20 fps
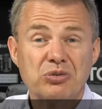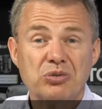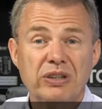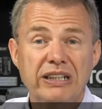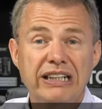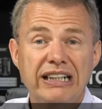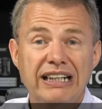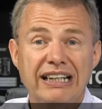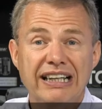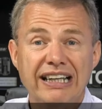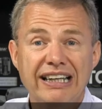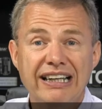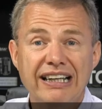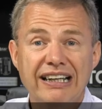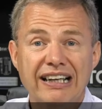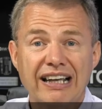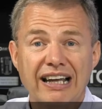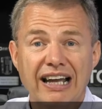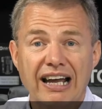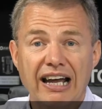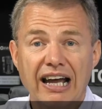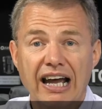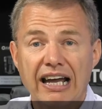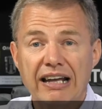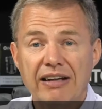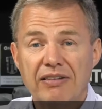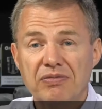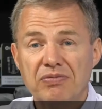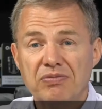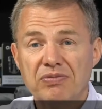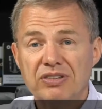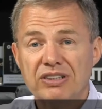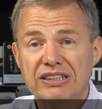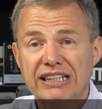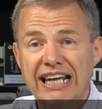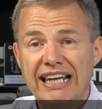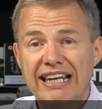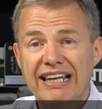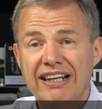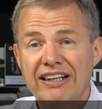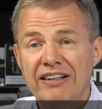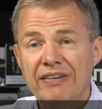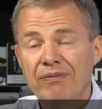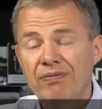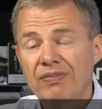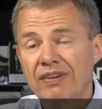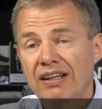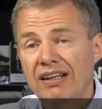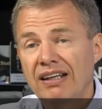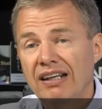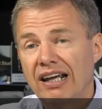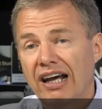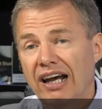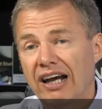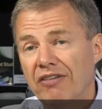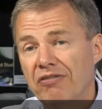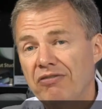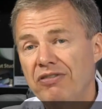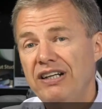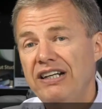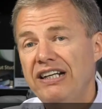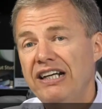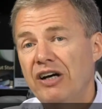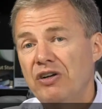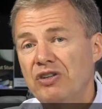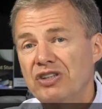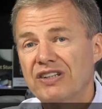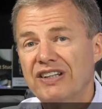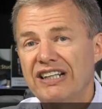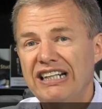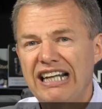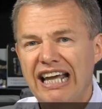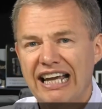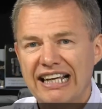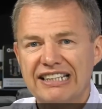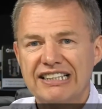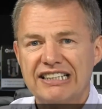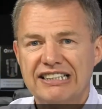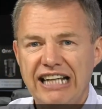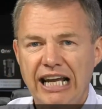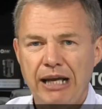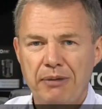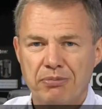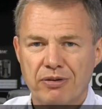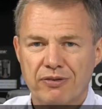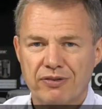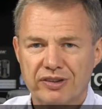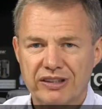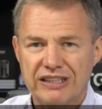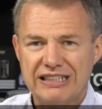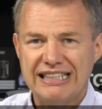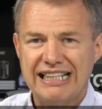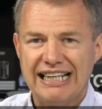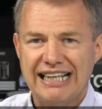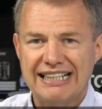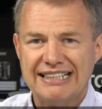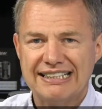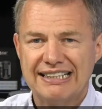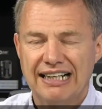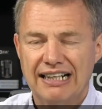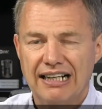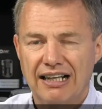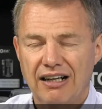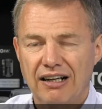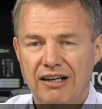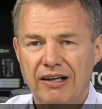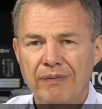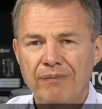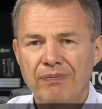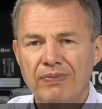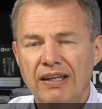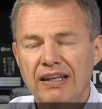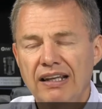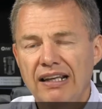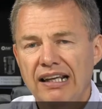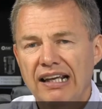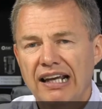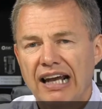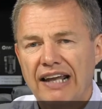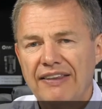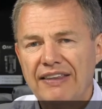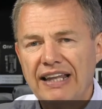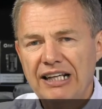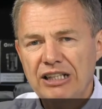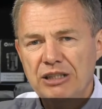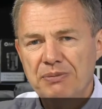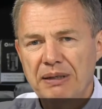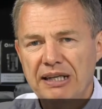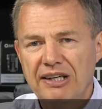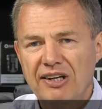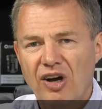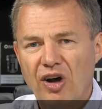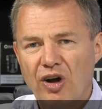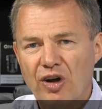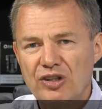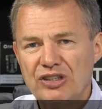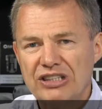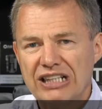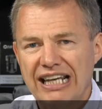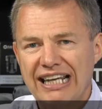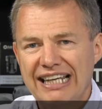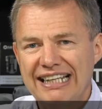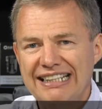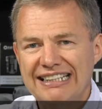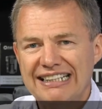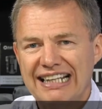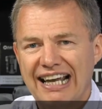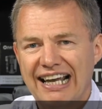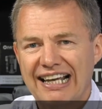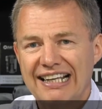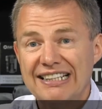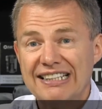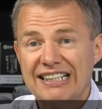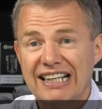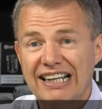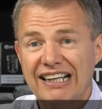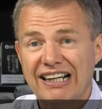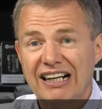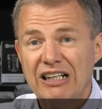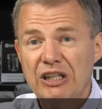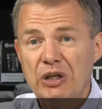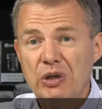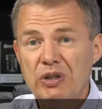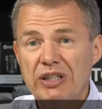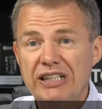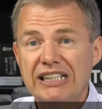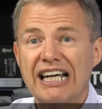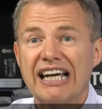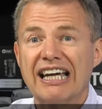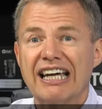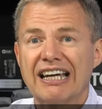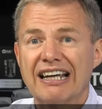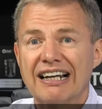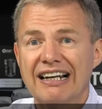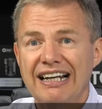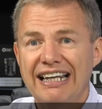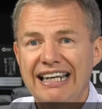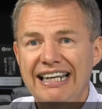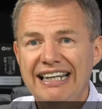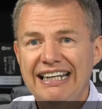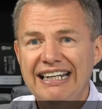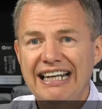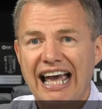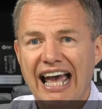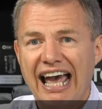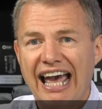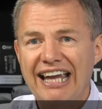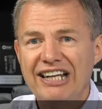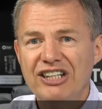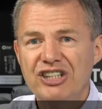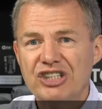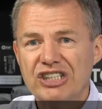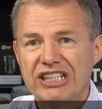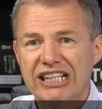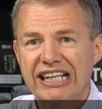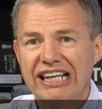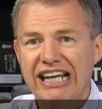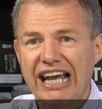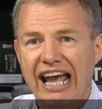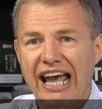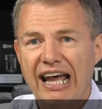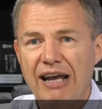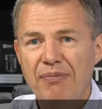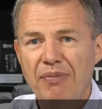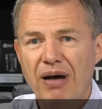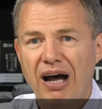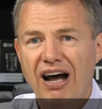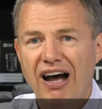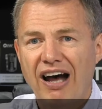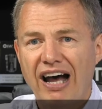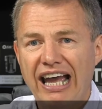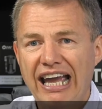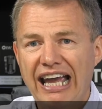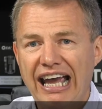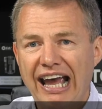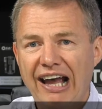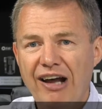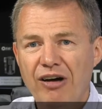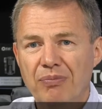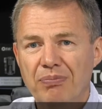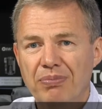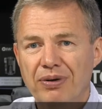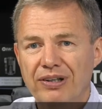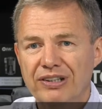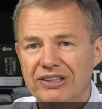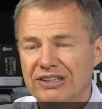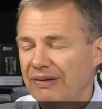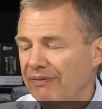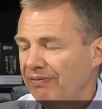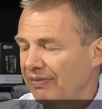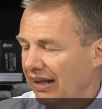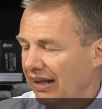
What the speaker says: really taken video to the next step for a DSLR, and that's because it has included clean HDMI output,